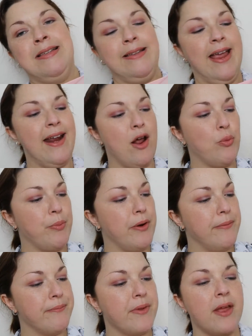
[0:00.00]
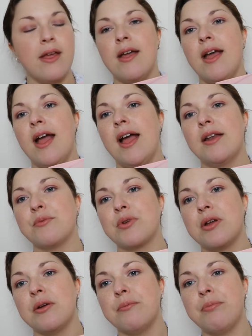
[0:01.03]
Get it open. I'm going
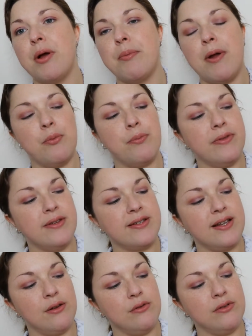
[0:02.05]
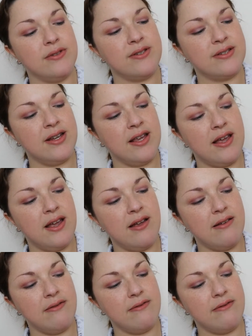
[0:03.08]
to pop open this little sticker,